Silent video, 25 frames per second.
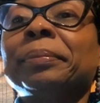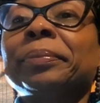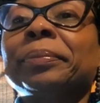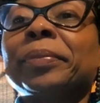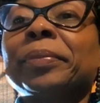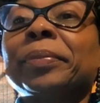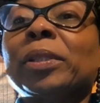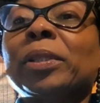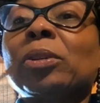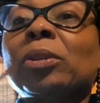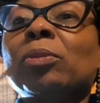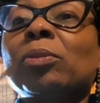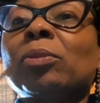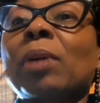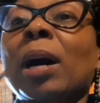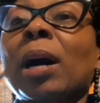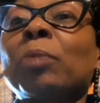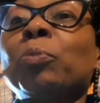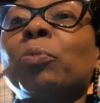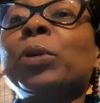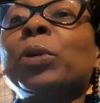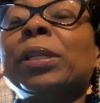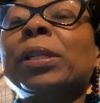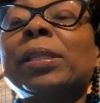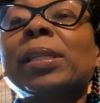so I
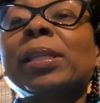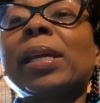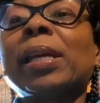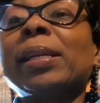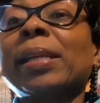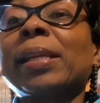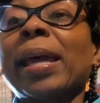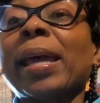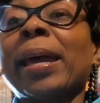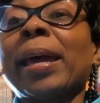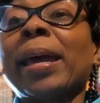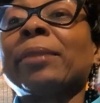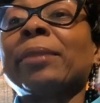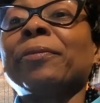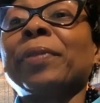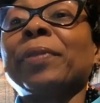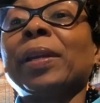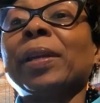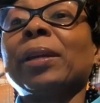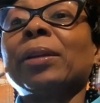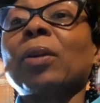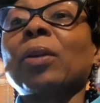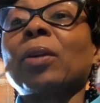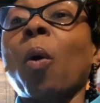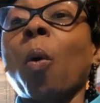wouldn't take the
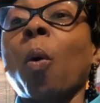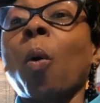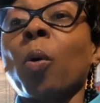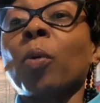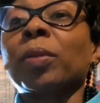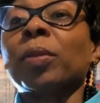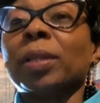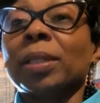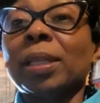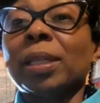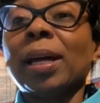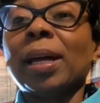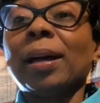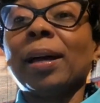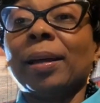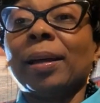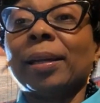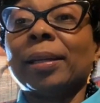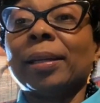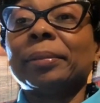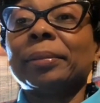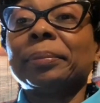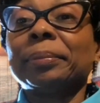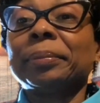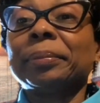Ativan all the time
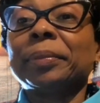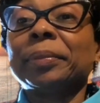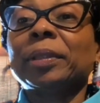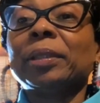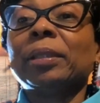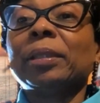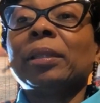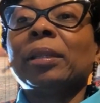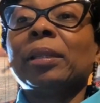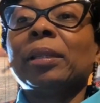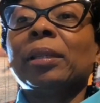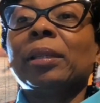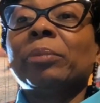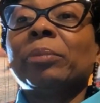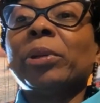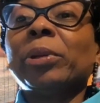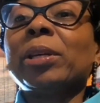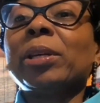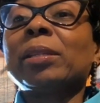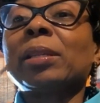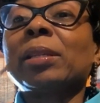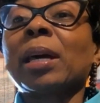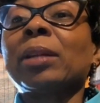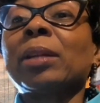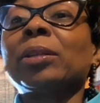
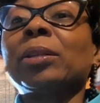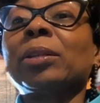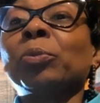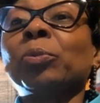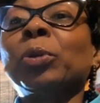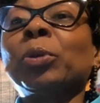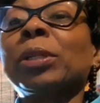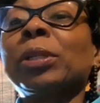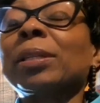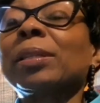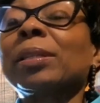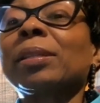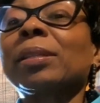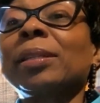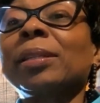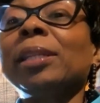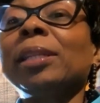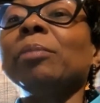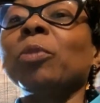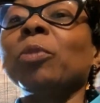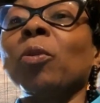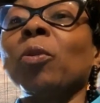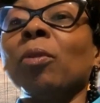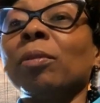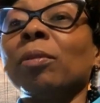because I didn't want to
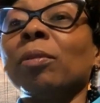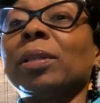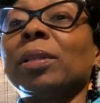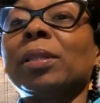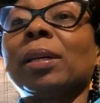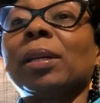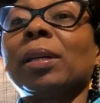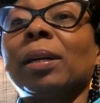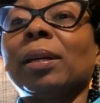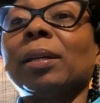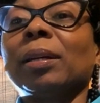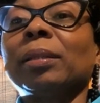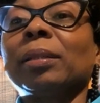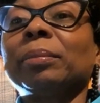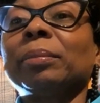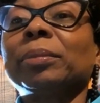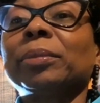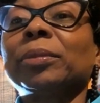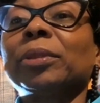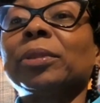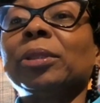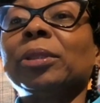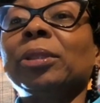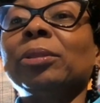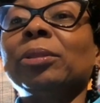sleep all the time.
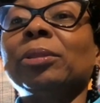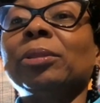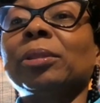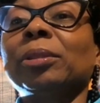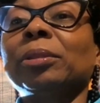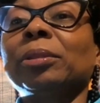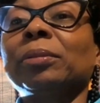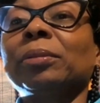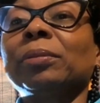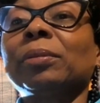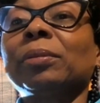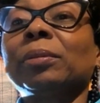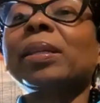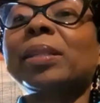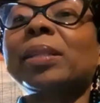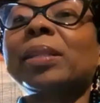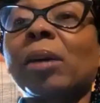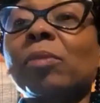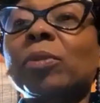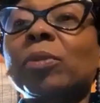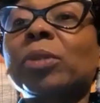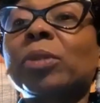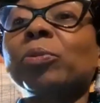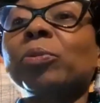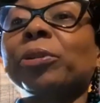So I
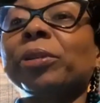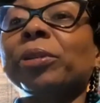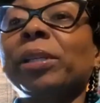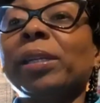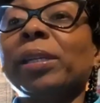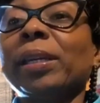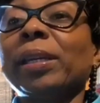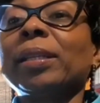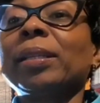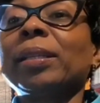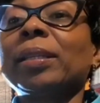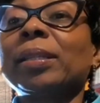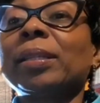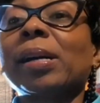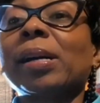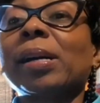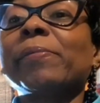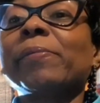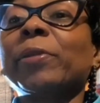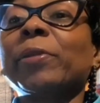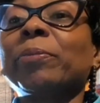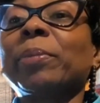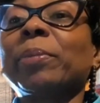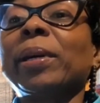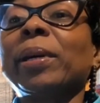was working at the
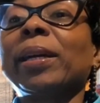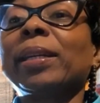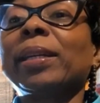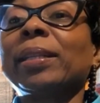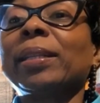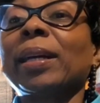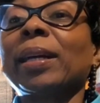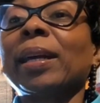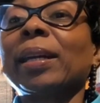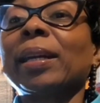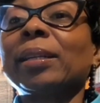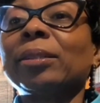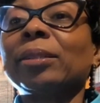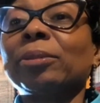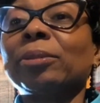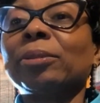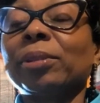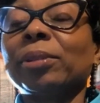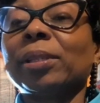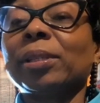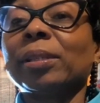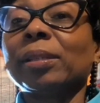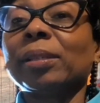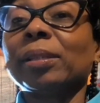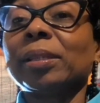time of my
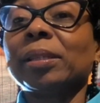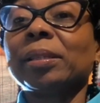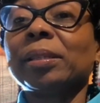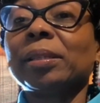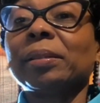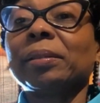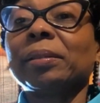diagnosis.